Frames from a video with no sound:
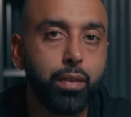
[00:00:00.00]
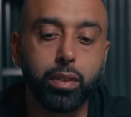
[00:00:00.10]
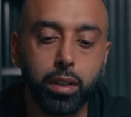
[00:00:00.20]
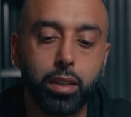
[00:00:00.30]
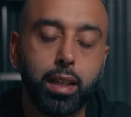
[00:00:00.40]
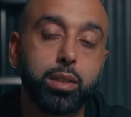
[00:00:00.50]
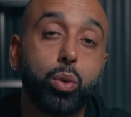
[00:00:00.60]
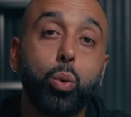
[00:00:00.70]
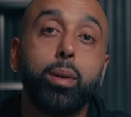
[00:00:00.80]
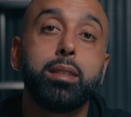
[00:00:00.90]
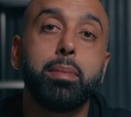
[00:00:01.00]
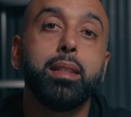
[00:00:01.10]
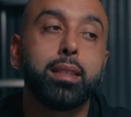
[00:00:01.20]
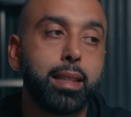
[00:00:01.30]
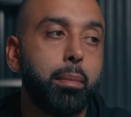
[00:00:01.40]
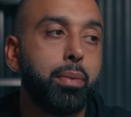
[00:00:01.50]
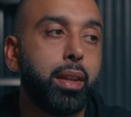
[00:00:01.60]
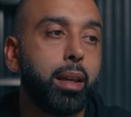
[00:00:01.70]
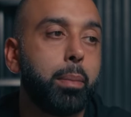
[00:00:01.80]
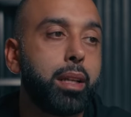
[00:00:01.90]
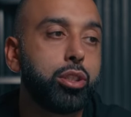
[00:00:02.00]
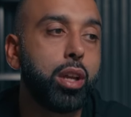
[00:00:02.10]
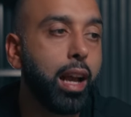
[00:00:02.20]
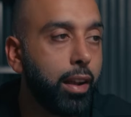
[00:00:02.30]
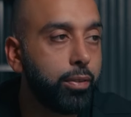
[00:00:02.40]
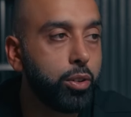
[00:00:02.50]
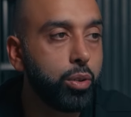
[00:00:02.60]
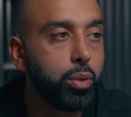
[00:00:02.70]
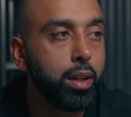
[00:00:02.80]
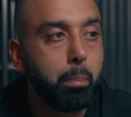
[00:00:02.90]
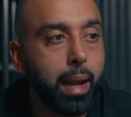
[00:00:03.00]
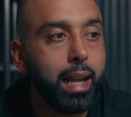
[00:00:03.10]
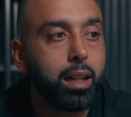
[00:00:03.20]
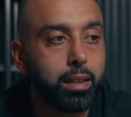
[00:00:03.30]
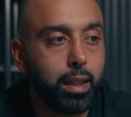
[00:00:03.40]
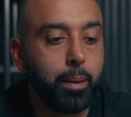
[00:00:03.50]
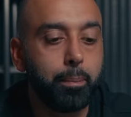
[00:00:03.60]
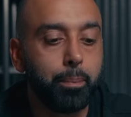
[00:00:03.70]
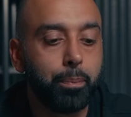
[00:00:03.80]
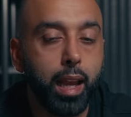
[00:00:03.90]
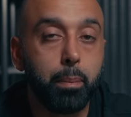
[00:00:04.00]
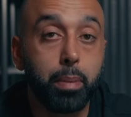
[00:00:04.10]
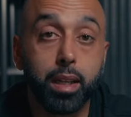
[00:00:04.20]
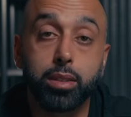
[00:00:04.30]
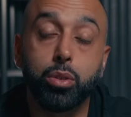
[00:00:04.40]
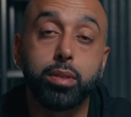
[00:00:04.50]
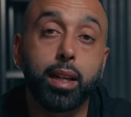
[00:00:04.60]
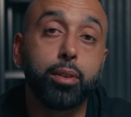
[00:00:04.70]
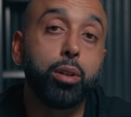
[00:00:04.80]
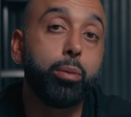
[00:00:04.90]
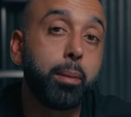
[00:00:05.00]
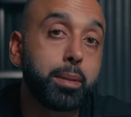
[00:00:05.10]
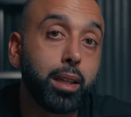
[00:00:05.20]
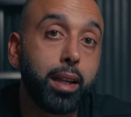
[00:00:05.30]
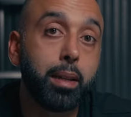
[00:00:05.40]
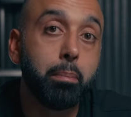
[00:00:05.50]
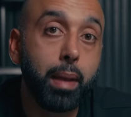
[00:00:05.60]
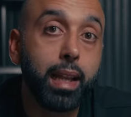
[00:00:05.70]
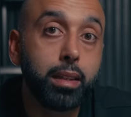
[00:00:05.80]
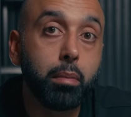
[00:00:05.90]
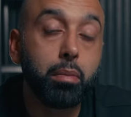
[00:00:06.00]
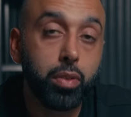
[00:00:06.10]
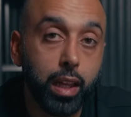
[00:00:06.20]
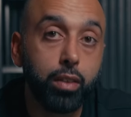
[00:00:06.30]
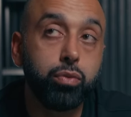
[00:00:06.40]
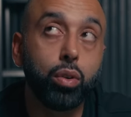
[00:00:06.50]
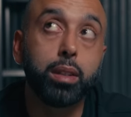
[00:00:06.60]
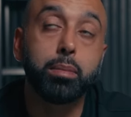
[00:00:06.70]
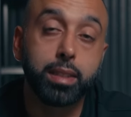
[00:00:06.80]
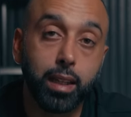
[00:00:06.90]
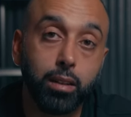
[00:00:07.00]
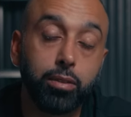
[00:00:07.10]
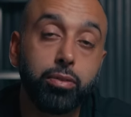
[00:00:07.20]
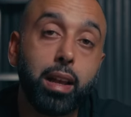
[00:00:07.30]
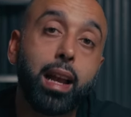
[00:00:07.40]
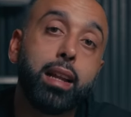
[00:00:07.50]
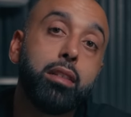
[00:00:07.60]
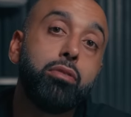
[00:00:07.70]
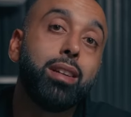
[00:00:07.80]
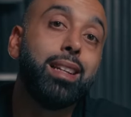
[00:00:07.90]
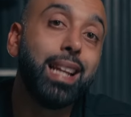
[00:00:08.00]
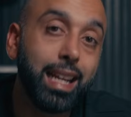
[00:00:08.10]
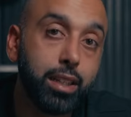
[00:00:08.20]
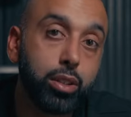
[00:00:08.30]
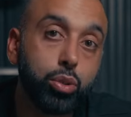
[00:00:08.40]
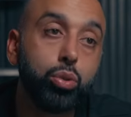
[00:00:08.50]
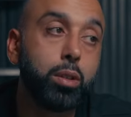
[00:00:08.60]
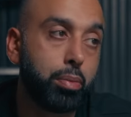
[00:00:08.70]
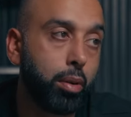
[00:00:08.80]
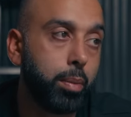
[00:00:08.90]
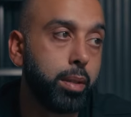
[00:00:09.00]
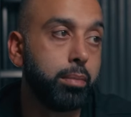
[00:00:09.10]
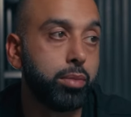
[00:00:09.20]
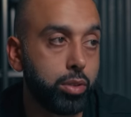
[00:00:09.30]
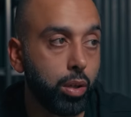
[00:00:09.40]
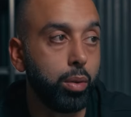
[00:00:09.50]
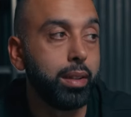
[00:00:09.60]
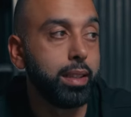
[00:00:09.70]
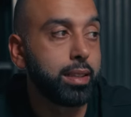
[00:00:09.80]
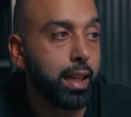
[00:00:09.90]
ever has always been the same thing, because you have to make them, a person who's landed on your website, make them think for themselves and relate to the problem. So in this